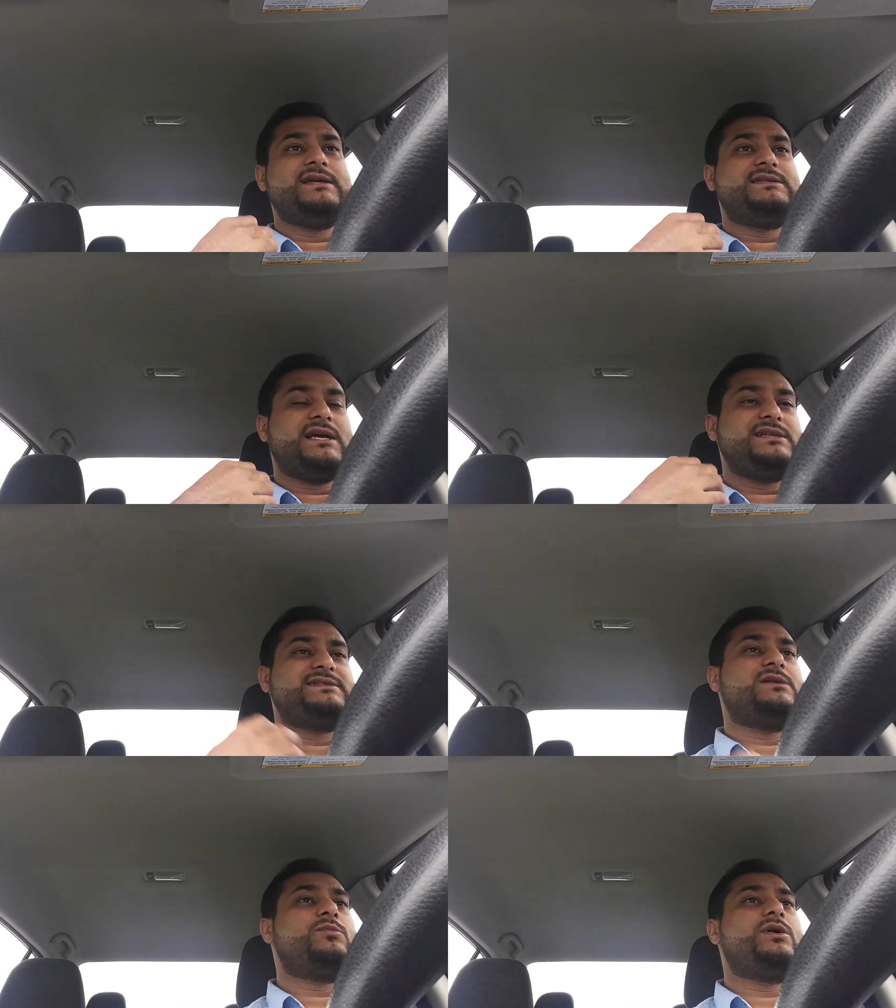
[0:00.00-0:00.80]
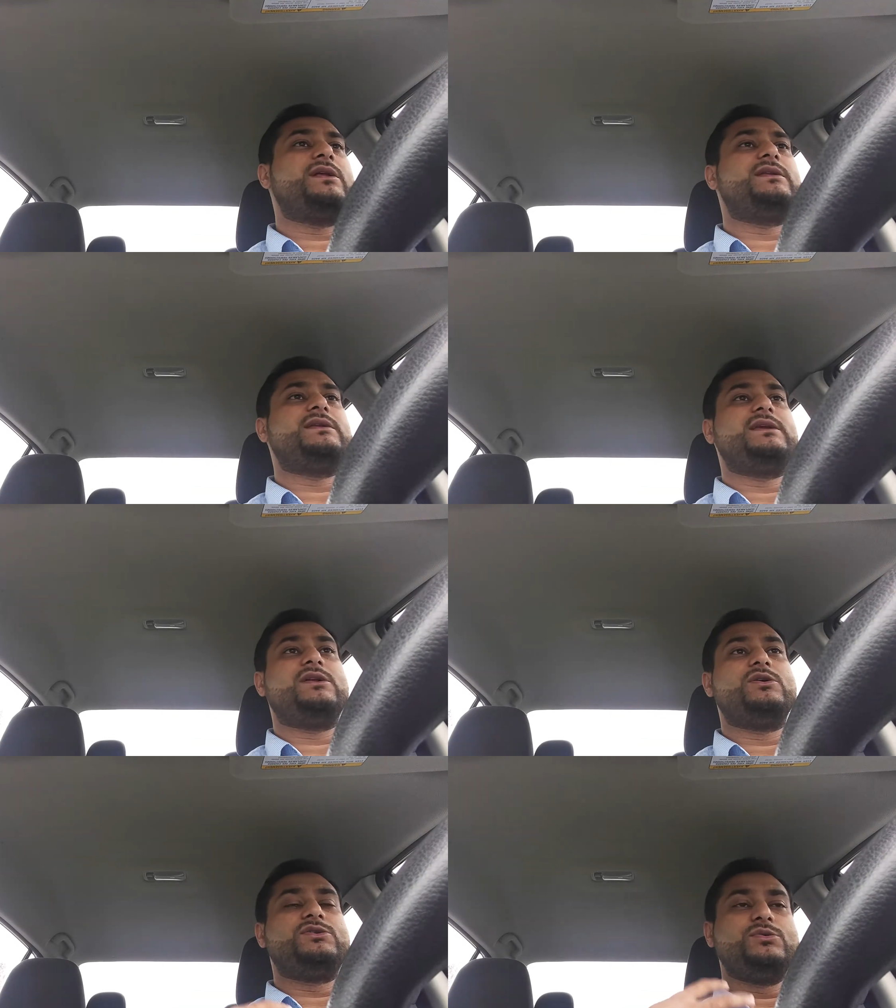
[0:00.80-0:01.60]
tell someone you
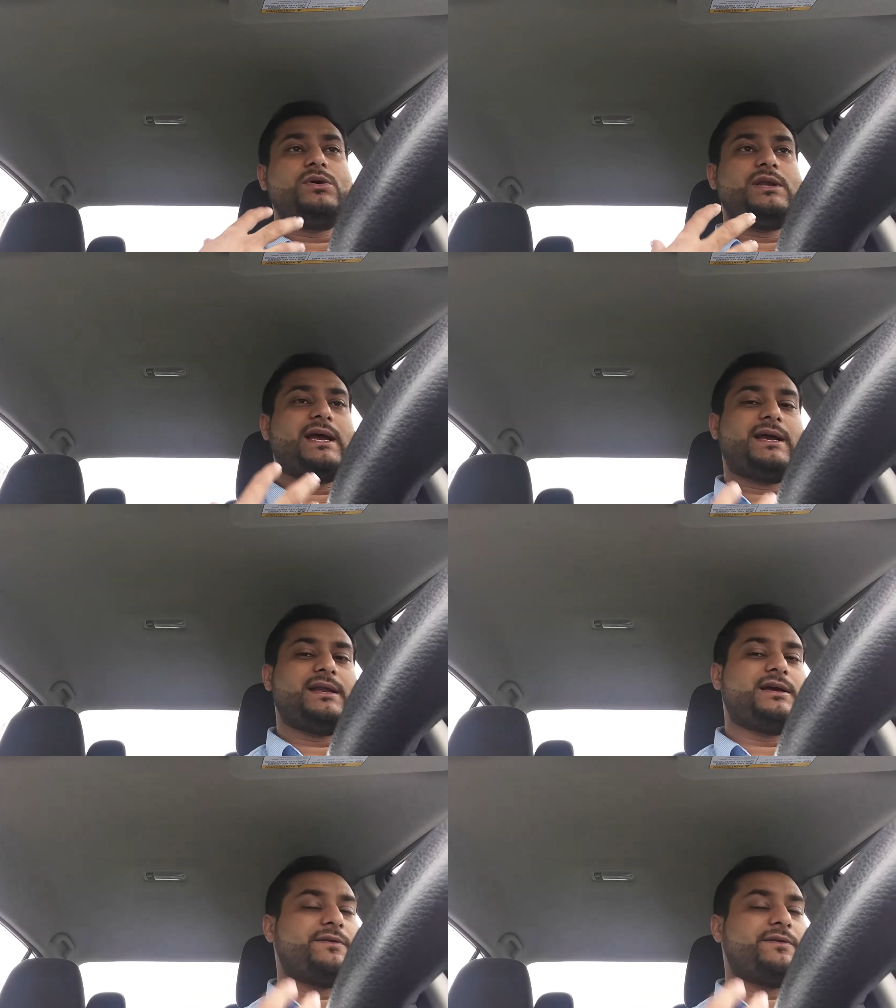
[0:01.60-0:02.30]
know do a like a